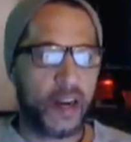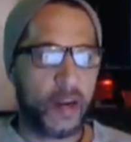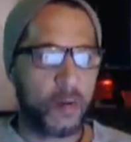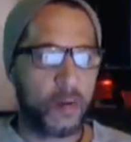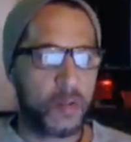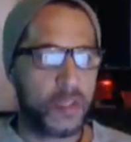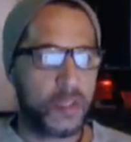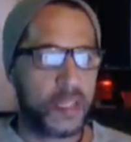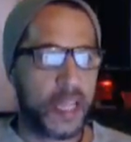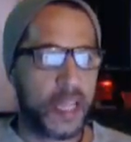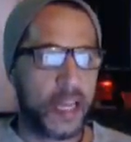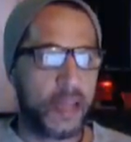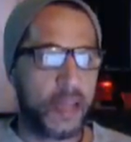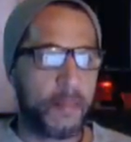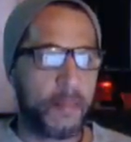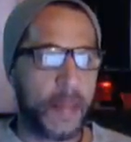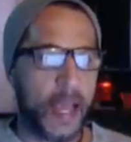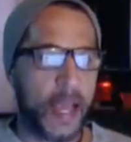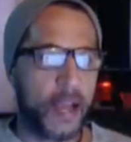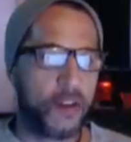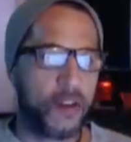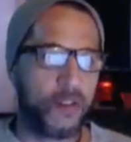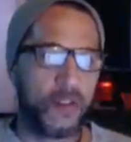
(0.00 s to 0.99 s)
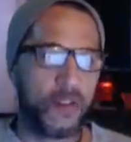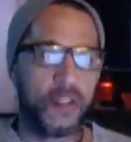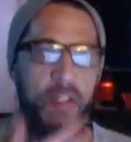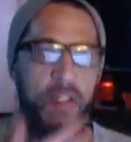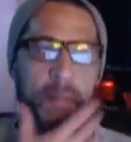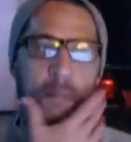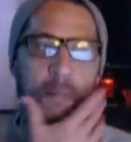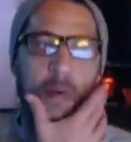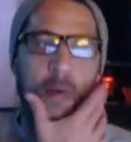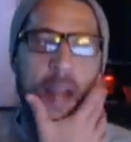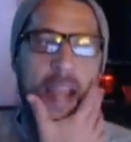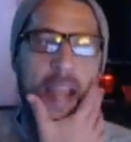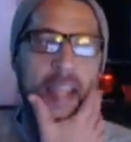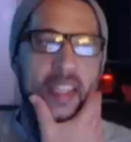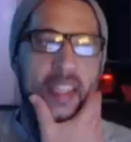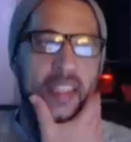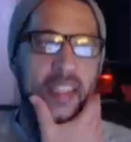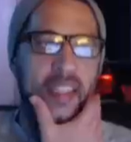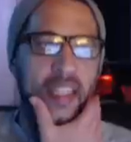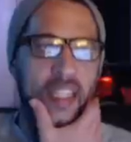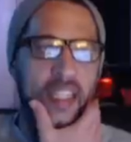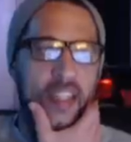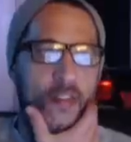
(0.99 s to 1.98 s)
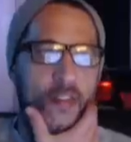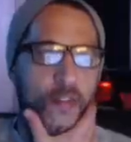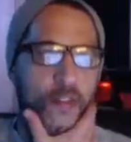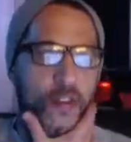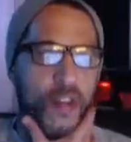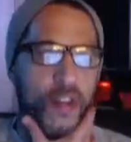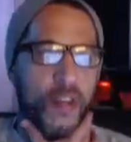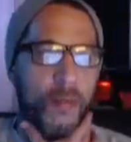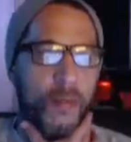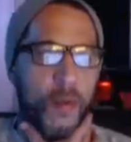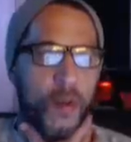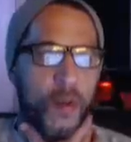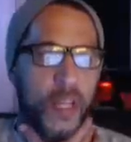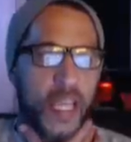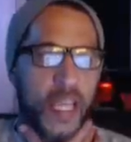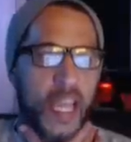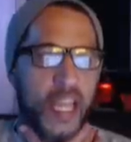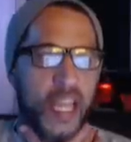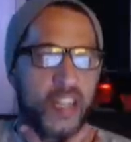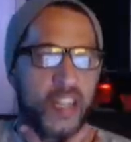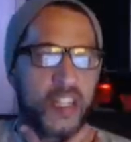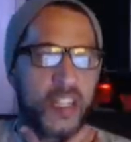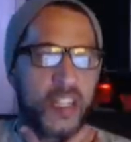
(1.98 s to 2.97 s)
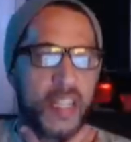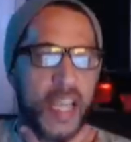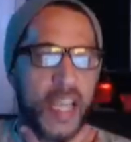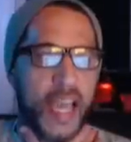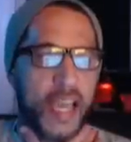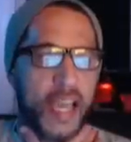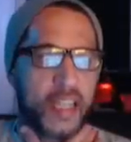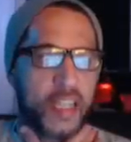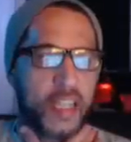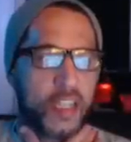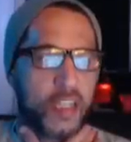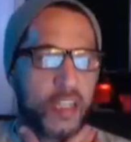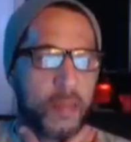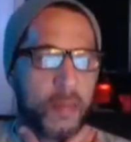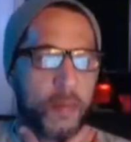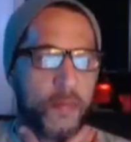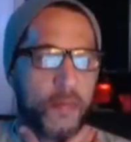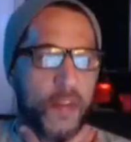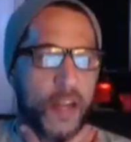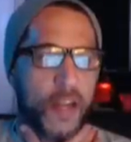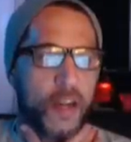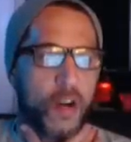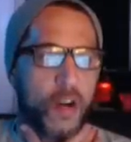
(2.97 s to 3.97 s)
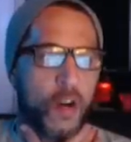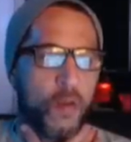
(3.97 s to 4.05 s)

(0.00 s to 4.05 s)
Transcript: I was setting boundaries and practicing different communication tactics to prevent